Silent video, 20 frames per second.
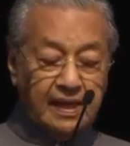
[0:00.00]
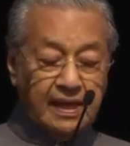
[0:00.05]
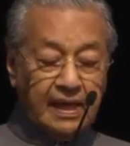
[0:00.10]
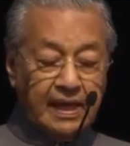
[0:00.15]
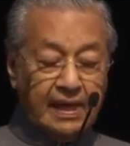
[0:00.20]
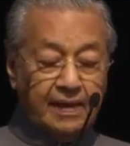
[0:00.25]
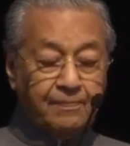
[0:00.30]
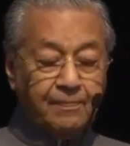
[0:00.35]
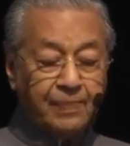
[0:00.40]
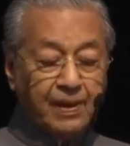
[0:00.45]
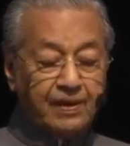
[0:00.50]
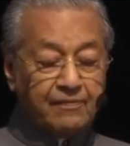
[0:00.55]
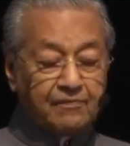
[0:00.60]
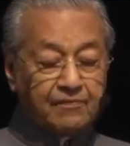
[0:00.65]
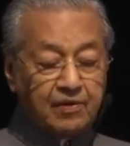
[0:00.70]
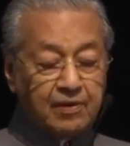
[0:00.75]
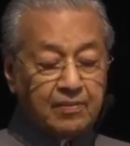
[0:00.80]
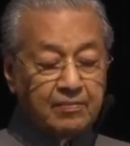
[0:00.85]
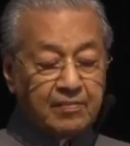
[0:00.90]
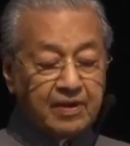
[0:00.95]
apart
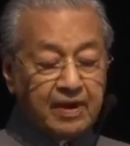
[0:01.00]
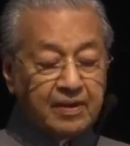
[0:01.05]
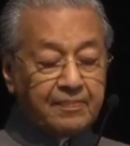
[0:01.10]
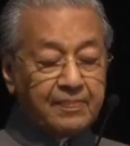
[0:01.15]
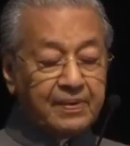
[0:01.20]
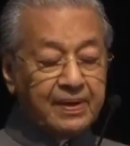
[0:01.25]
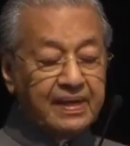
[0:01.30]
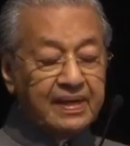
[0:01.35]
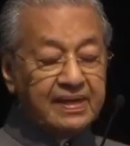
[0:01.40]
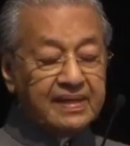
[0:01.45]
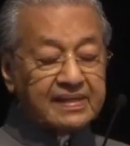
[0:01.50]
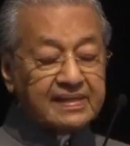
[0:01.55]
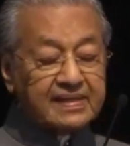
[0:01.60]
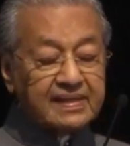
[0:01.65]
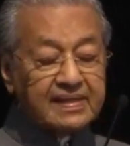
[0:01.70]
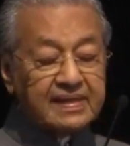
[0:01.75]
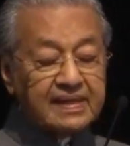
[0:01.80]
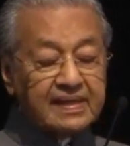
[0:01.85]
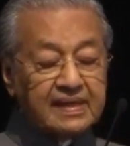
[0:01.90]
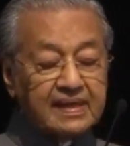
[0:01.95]
from rapidly
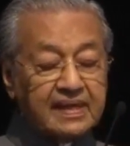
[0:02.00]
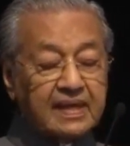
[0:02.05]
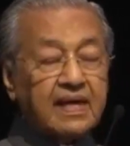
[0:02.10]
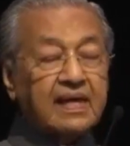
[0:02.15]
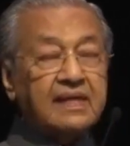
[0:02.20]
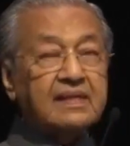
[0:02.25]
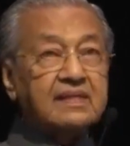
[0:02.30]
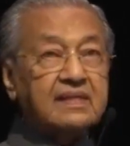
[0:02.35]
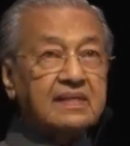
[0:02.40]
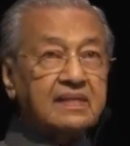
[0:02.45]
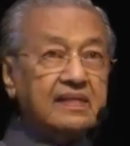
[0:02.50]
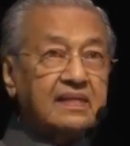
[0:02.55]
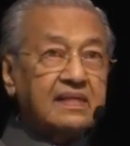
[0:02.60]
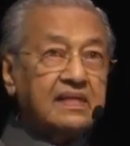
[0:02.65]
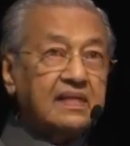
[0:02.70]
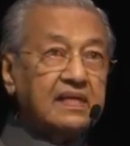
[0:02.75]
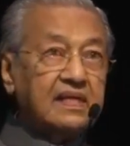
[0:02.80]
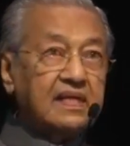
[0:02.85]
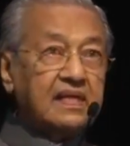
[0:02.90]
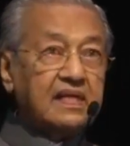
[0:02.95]
turning the country
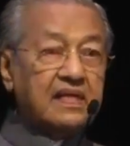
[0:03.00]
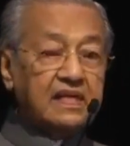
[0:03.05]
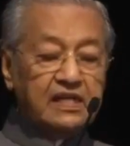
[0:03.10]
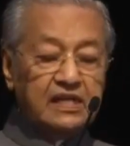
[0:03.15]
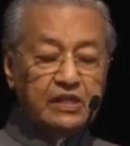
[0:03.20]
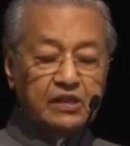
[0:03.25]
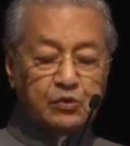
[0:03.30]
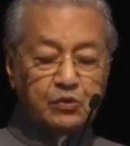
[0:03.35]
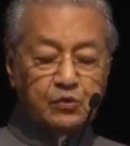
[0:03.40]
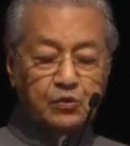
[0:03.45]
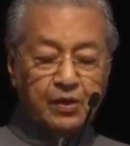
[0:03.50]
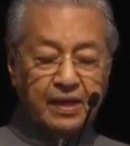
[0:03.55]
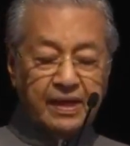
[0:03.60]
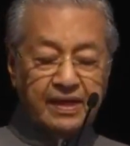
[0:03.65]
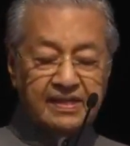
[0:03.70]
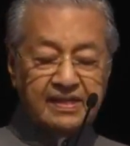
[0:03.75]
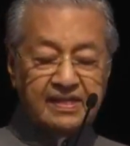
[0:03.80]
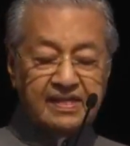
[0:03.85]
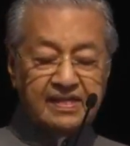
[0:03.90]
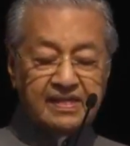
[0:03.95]
into
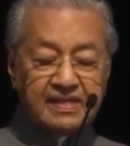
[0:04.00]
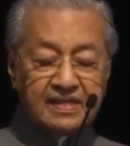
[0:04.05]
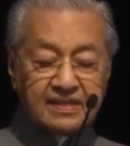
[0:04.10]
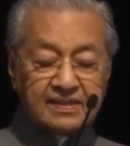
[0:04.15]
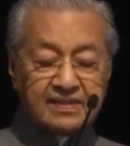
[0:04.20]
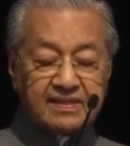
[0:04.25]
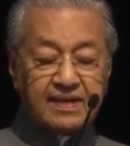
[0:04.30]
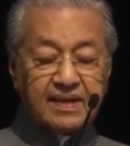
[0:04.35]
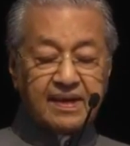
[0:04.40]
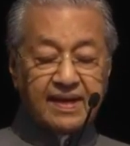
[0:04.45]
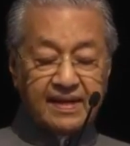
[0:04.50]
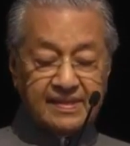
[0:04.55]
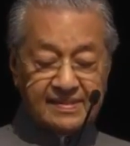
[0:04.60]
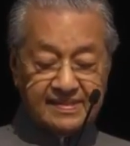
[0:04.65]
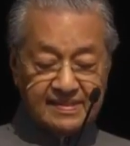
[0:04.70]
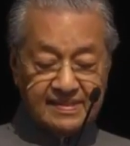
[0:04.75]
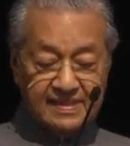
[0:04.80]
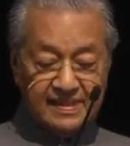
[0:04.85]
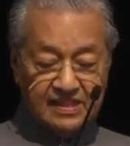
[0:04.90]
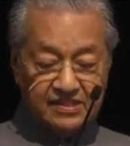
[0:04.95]
an
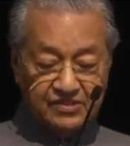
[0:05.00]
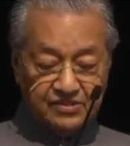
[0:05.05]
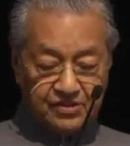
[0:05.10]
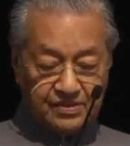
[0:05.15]
industrialized nation.